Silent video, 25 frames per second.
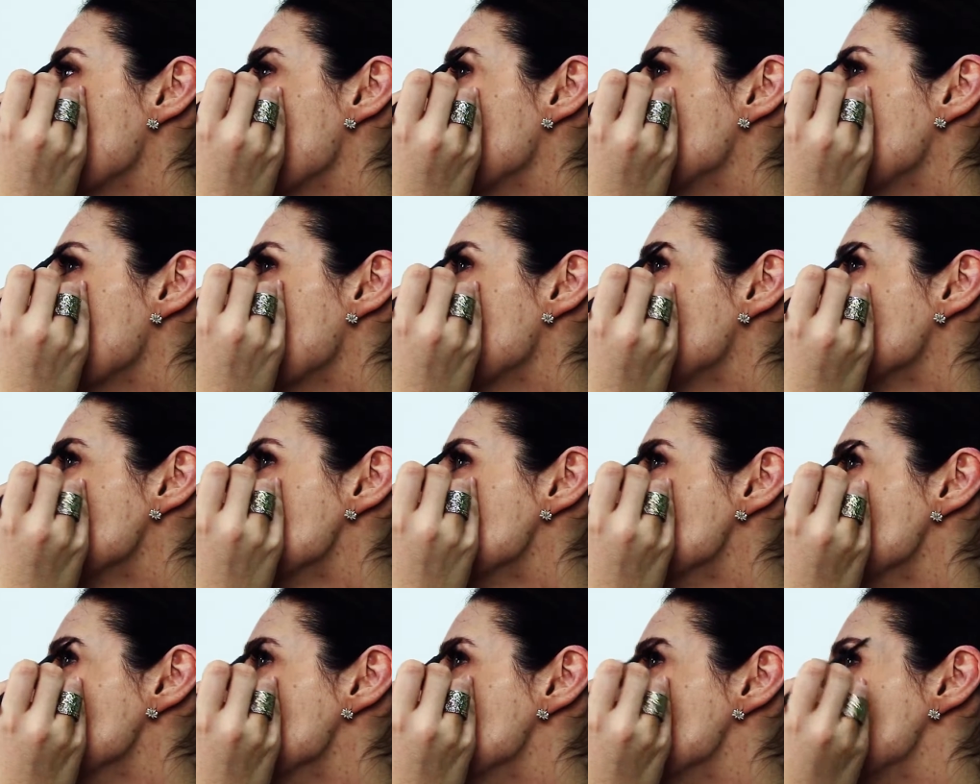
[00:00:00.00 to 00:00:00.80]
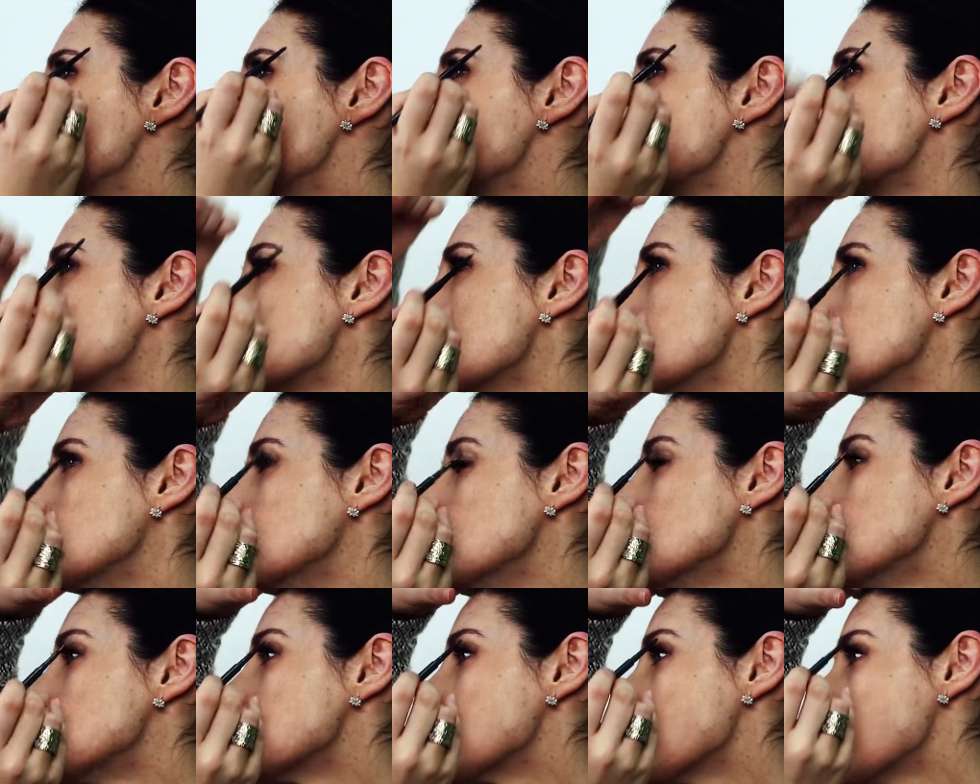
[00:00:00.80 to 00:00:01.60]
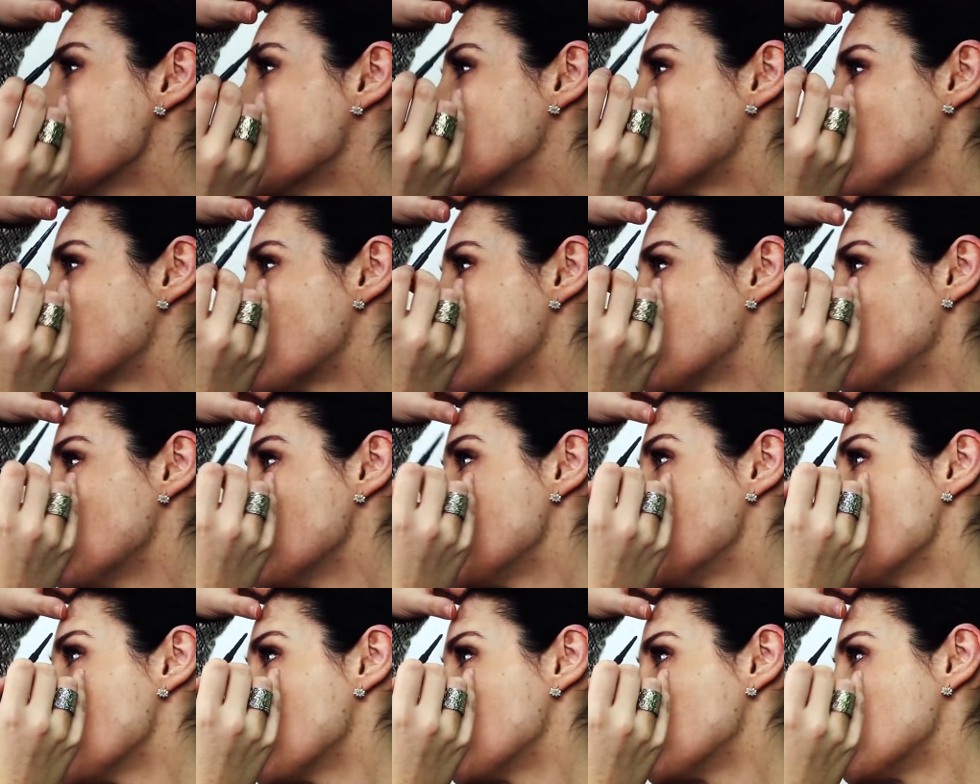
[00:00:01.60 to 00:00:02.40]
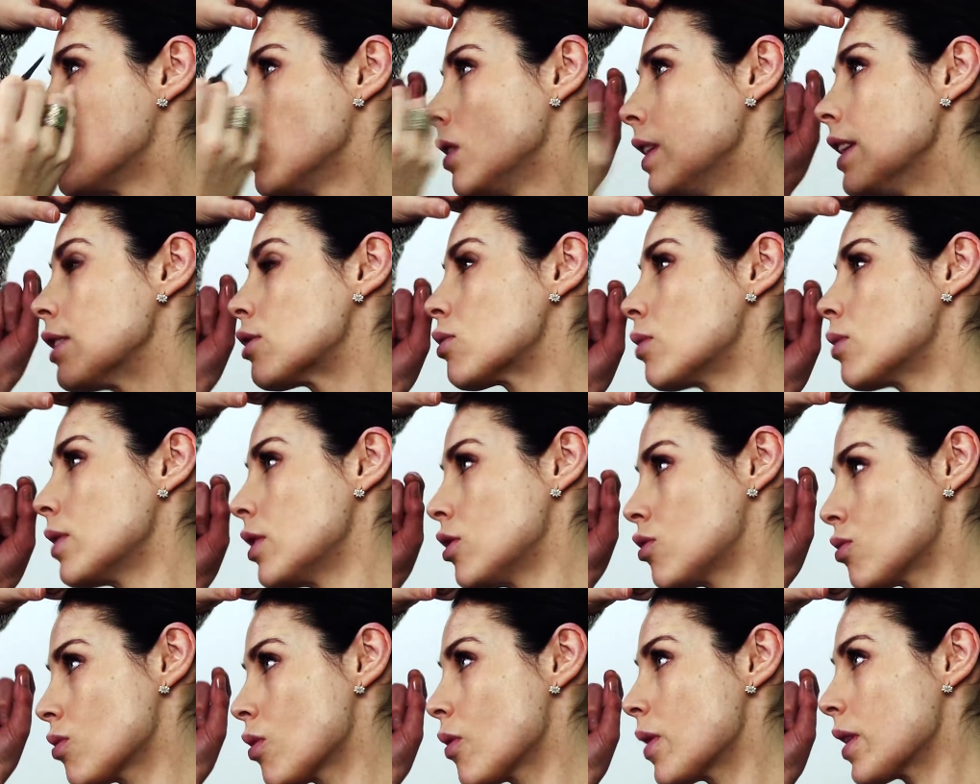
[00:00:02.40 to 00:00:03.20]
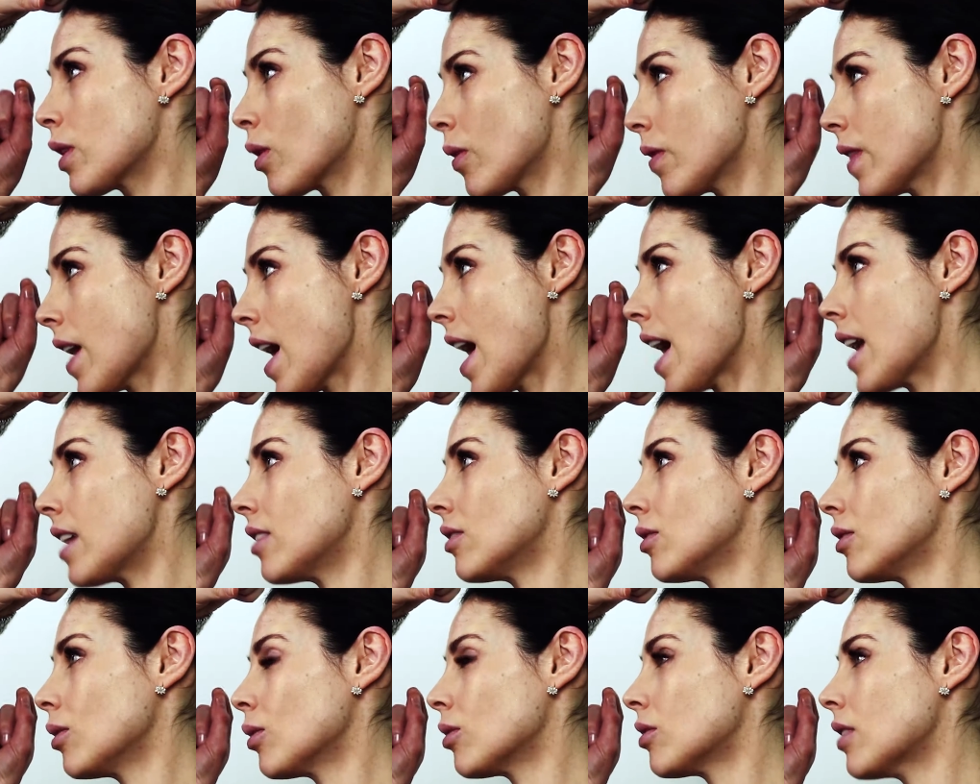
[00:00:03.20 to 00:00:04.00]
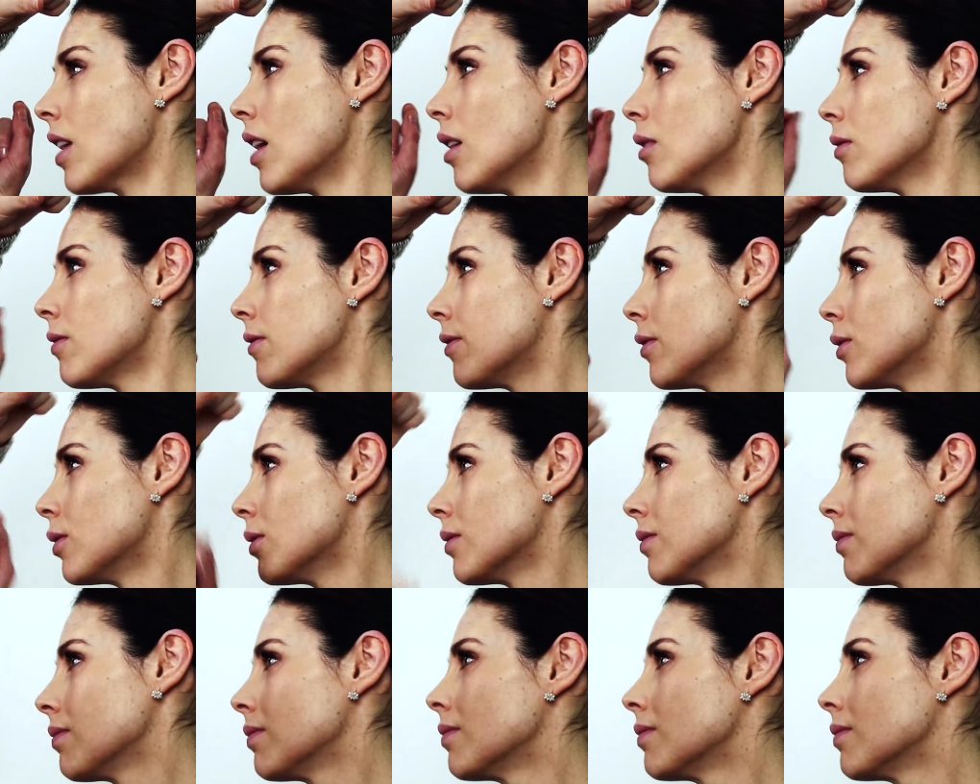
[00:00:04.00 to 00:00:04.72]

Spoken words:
And how do you draw it? Do you draw it sort of as if you're literally drawing on the hairs yourself? Or?